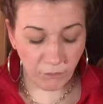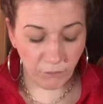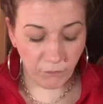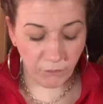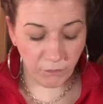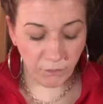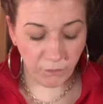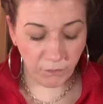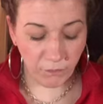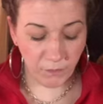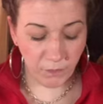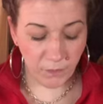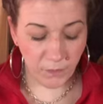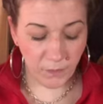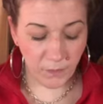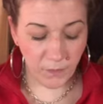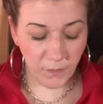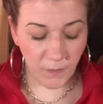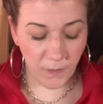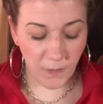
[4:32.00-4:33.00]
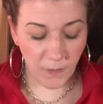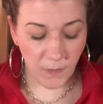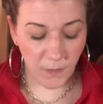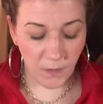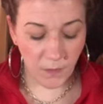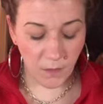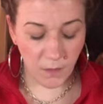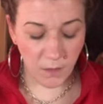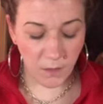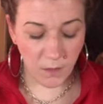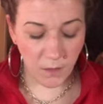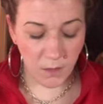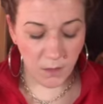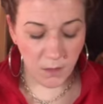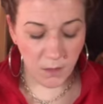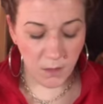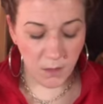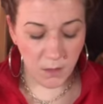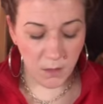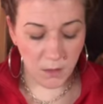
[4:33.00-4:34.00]

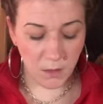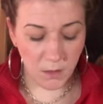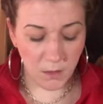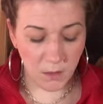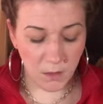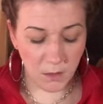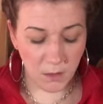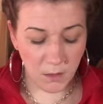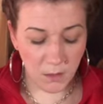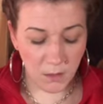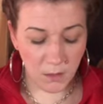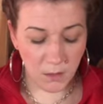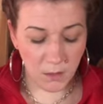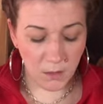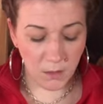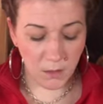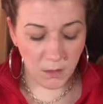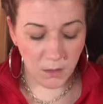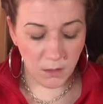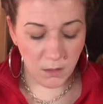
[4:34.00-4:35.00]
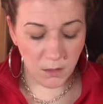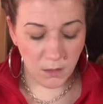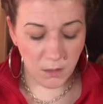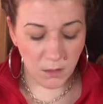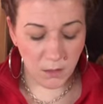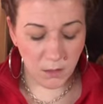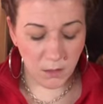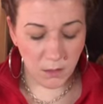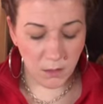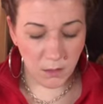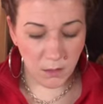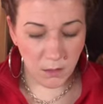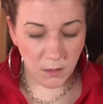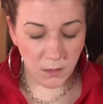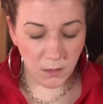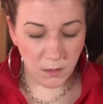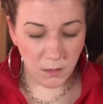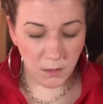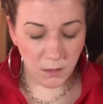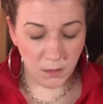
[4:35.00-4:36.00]

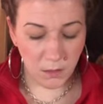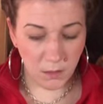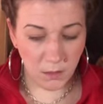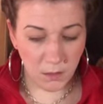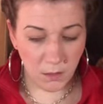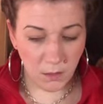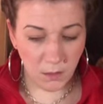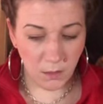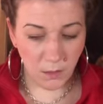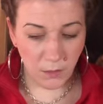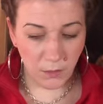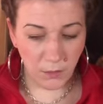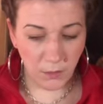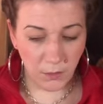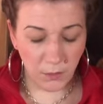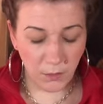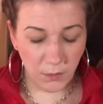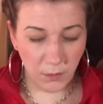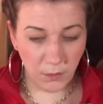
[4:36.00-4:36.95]
No one is speaking in this clip.